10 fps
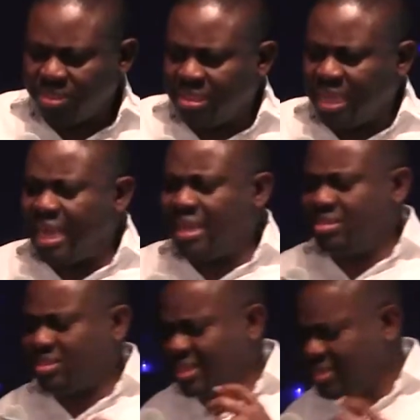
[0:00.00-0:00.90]
I
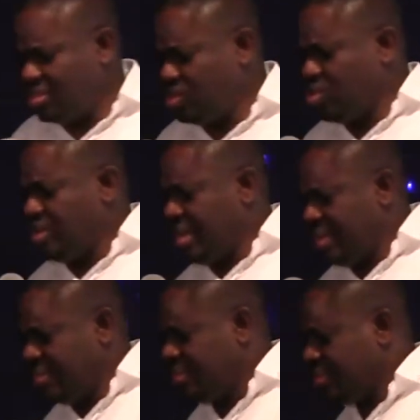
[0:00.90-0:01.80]
sense
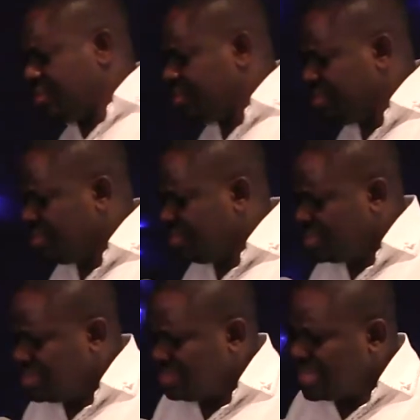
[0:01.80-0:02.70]
tonight
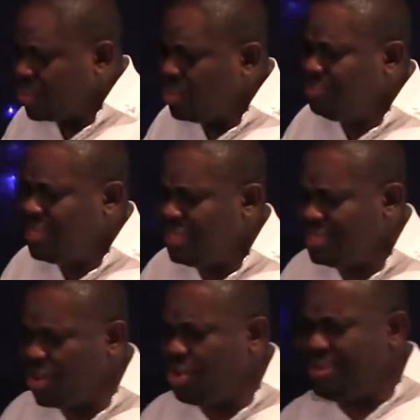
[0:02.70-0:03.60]
that
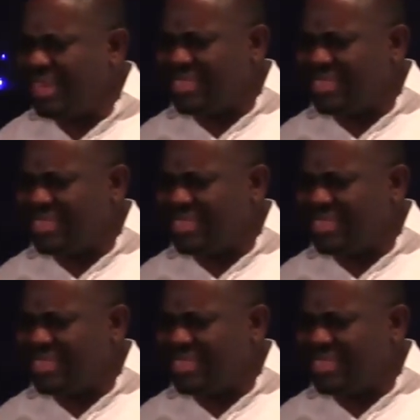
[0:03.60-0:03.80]
there will be a